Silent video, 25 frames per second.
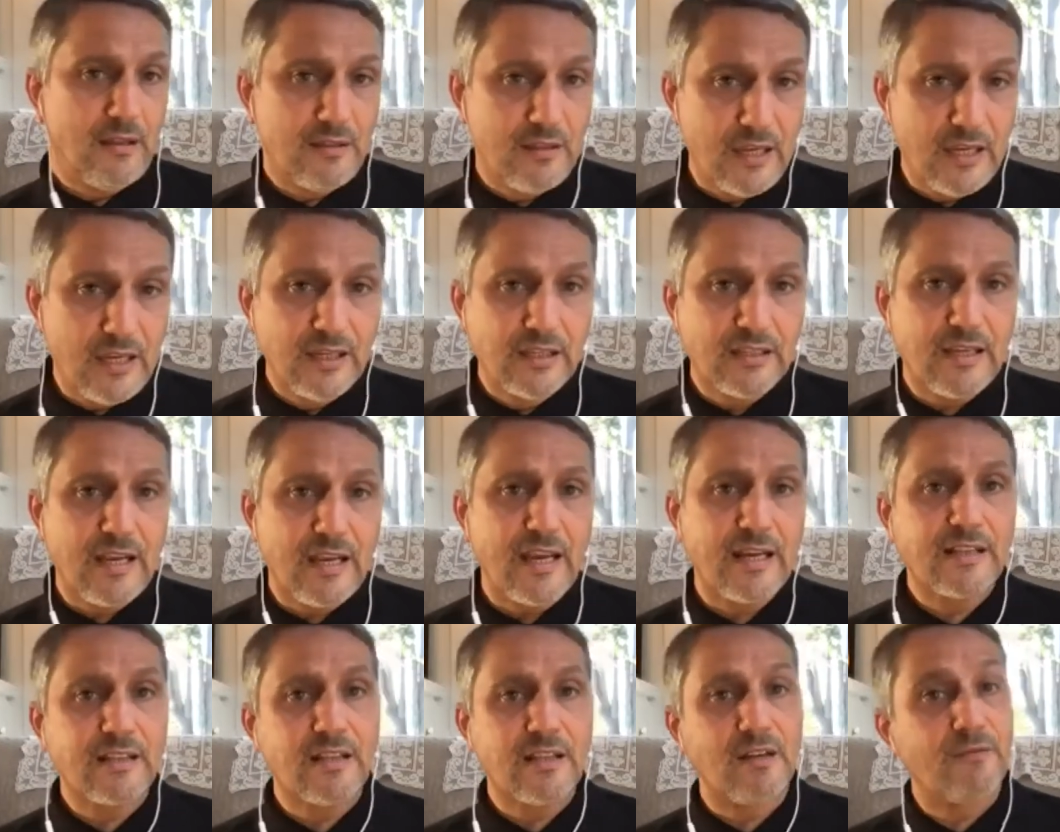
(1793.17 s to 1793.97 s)
think
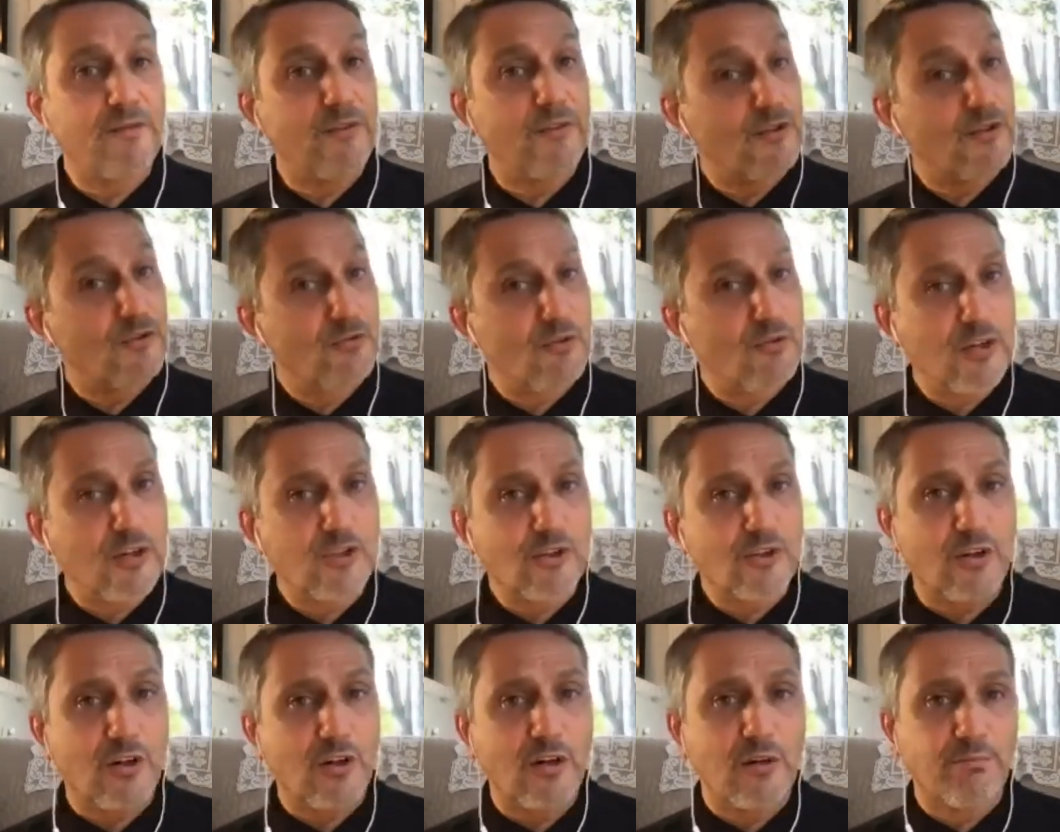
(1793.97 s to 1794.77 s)
tanks
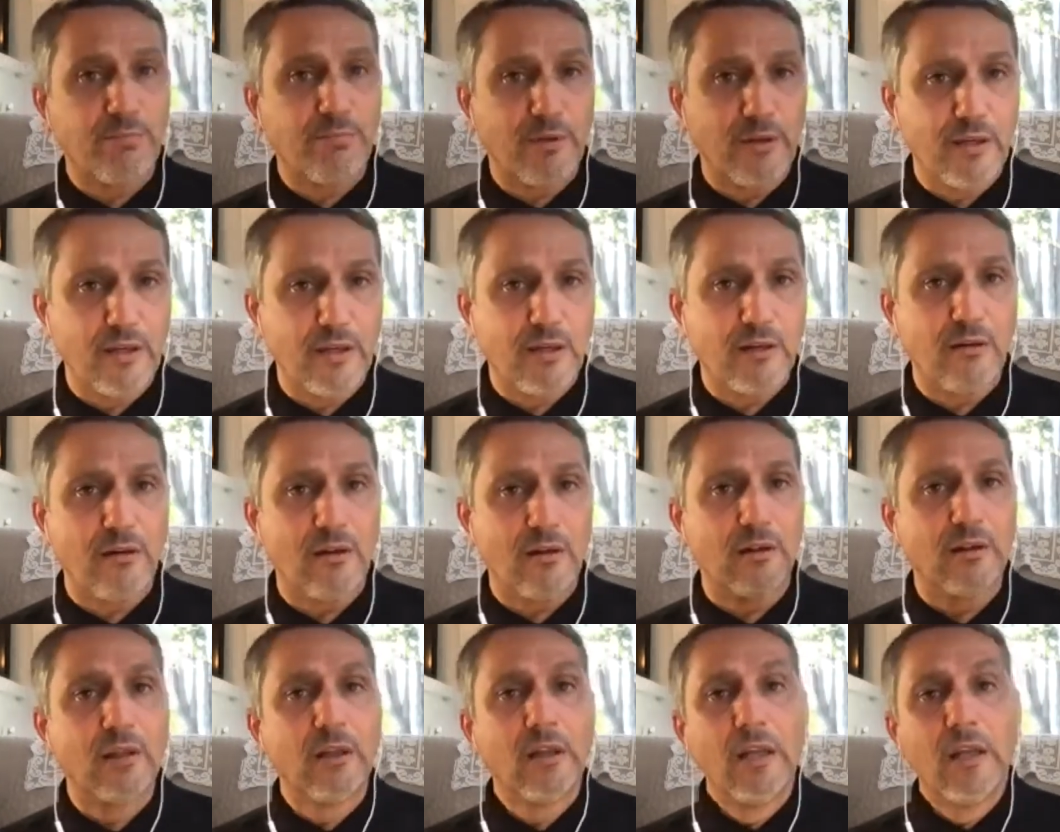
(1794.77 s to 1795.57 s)
infrastructure and political